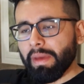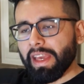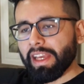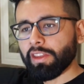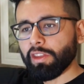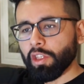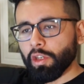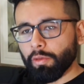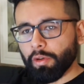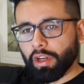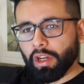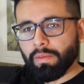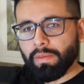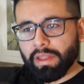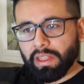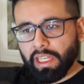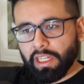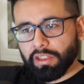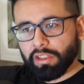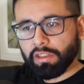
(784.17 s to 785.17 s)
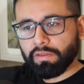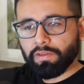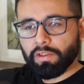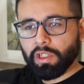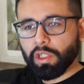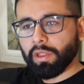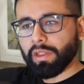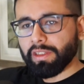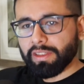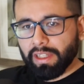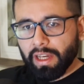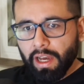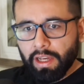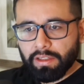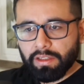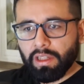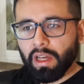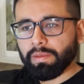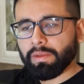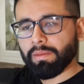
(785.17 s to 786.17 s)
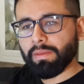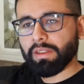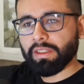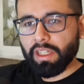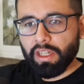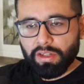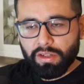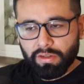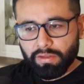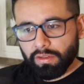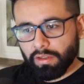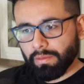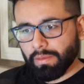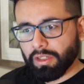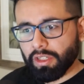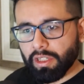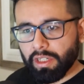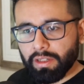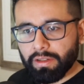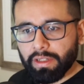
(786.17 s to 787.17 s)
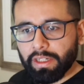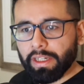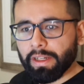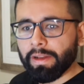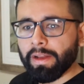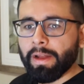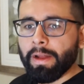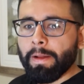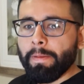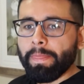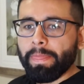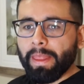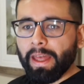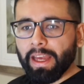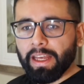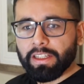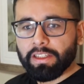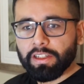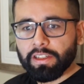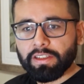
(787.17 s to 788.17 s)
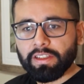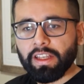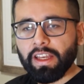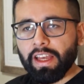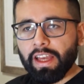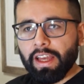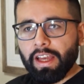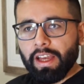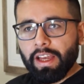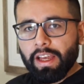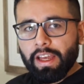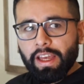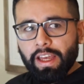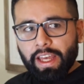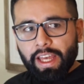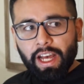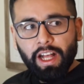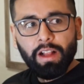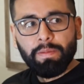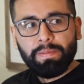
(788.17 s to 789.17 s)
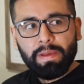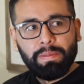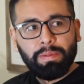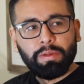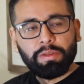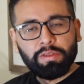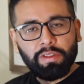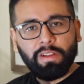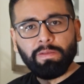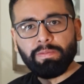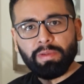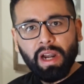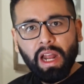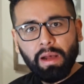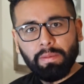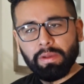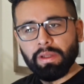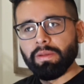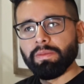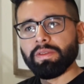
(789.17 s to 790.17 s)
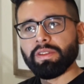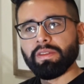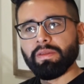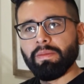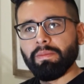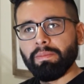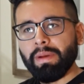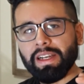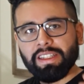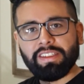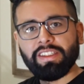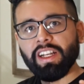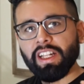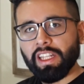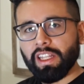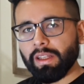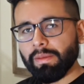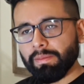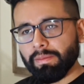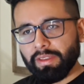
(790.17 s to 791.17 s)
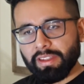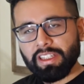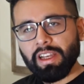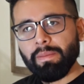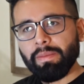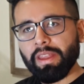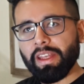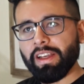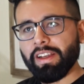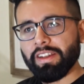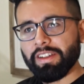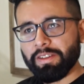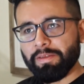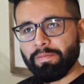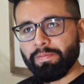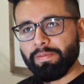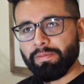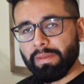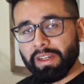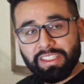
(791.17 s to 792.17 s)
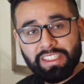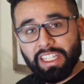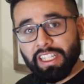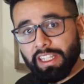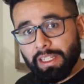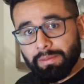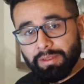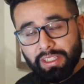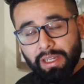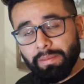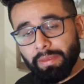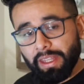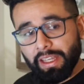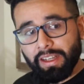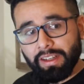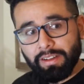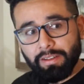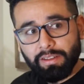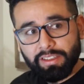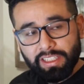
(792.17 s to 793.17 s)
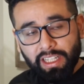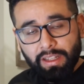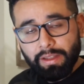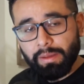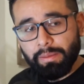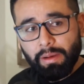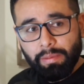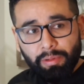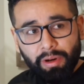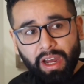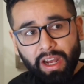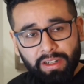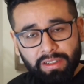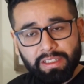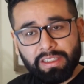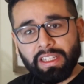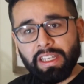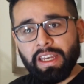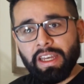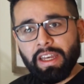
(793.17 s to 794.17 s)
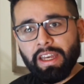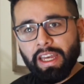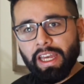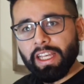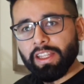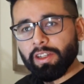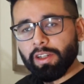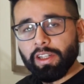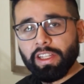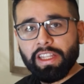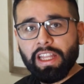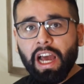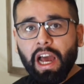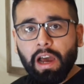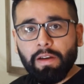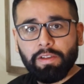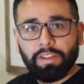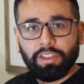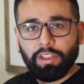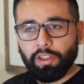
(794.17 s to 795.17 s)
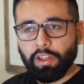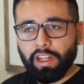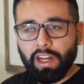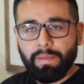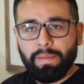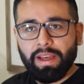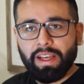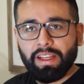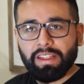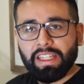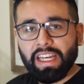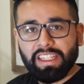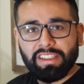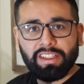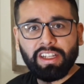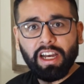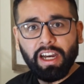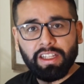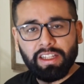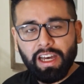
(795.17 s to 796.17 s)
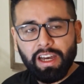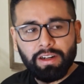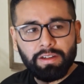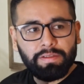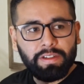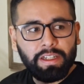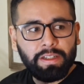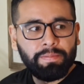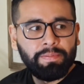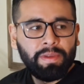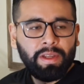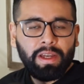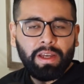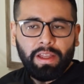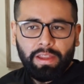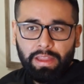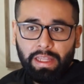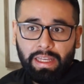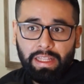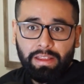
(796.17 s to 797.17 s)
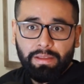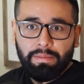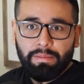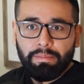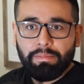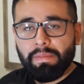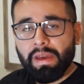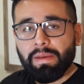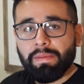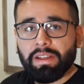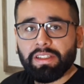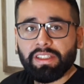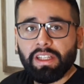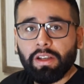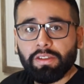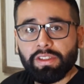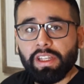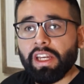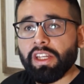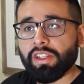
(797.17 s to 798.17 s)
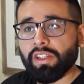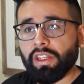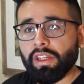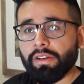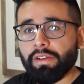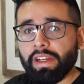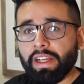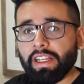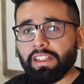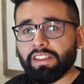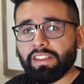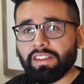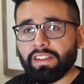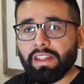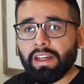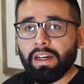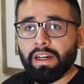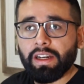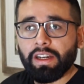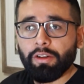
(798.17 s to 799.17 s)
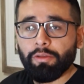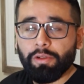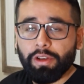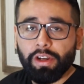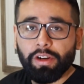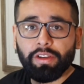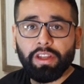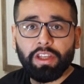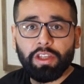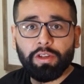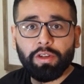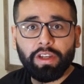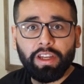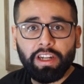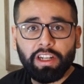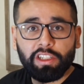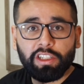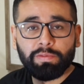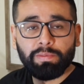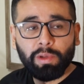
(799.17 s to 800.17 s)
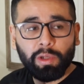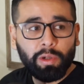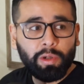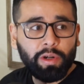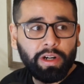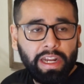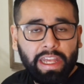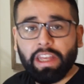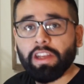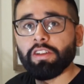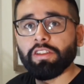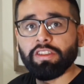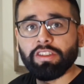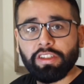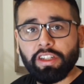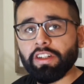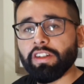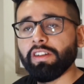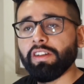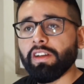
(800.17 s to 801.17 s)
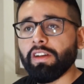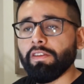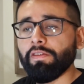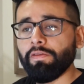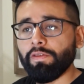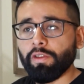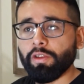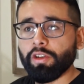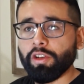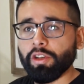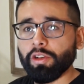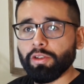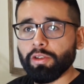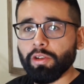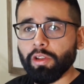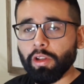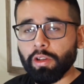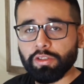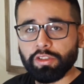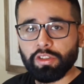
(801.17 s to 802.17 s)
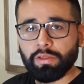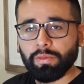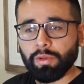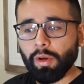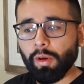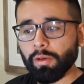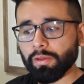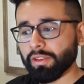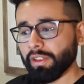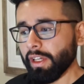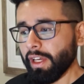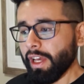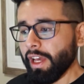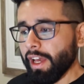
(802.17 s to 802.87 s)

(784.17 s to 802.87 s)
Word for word: make new recommendations for new designs and optimizations to machinery and just help people solve problems by selling them something by selling them something, selling them a product, and not only that, obviously you're gonna make a nice cut out of it. Then maybe sales engineering is a career that you can explore and consider for your long-term goals.